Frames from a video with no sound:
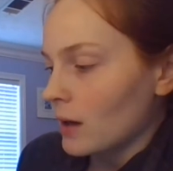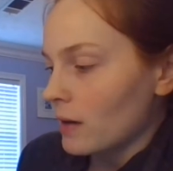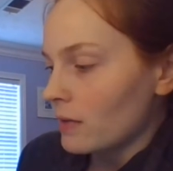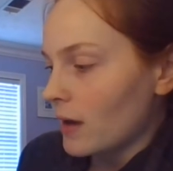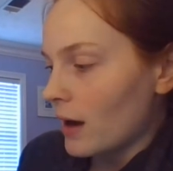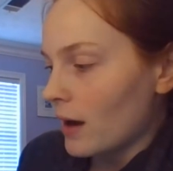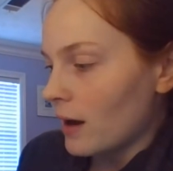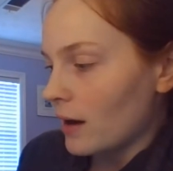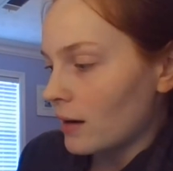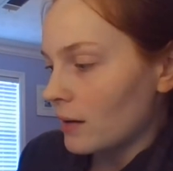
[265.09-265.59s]

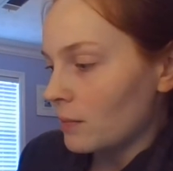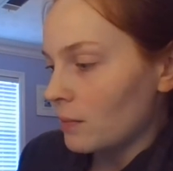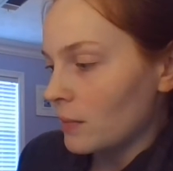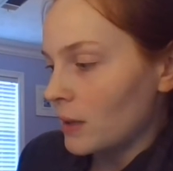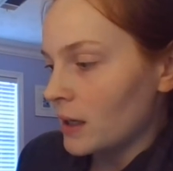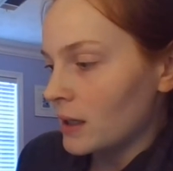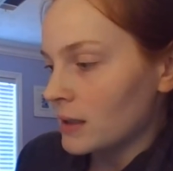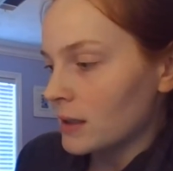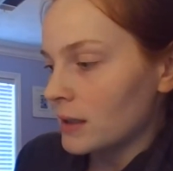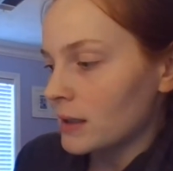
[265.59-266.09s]
That
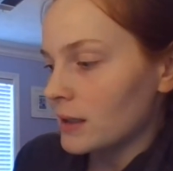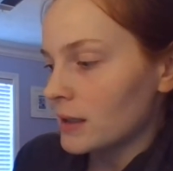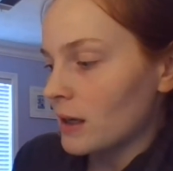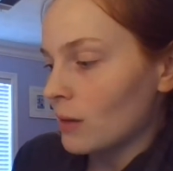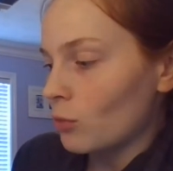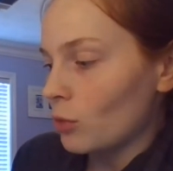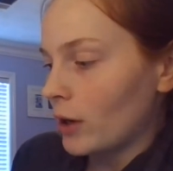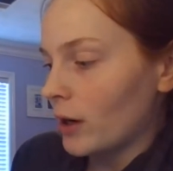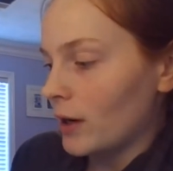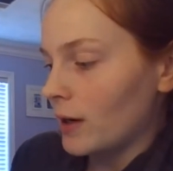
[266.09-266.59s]
means it's
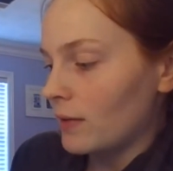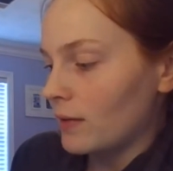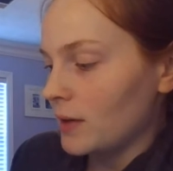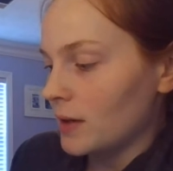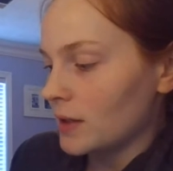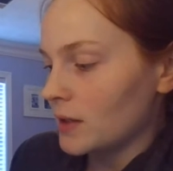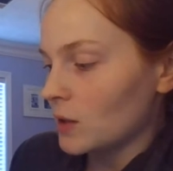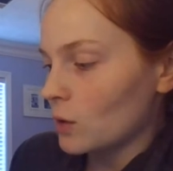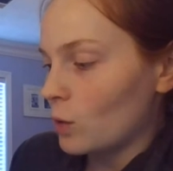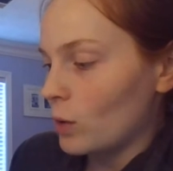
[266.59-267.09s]
somewhere in
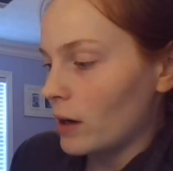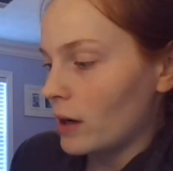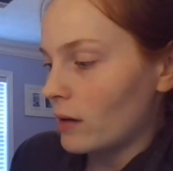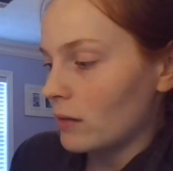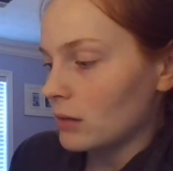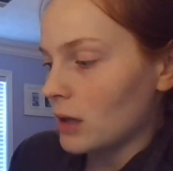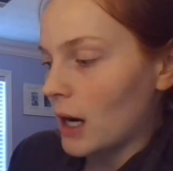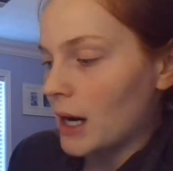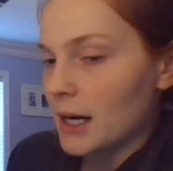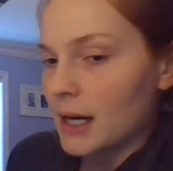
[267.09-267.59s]
this square
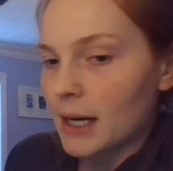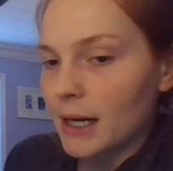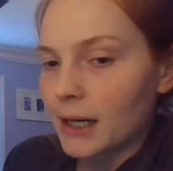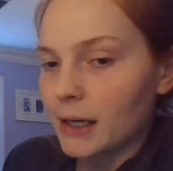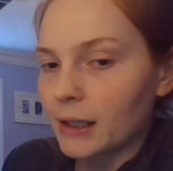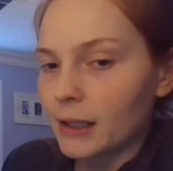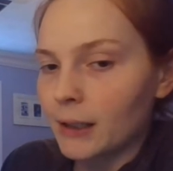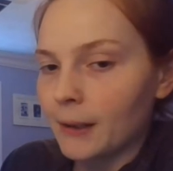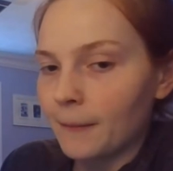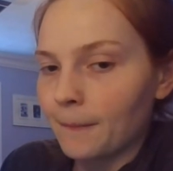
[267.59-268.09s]
right
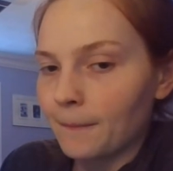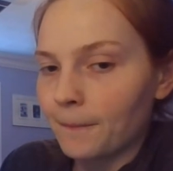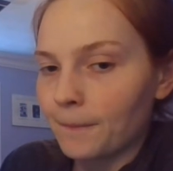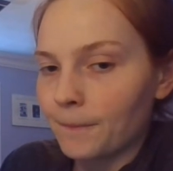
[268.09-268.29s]
here.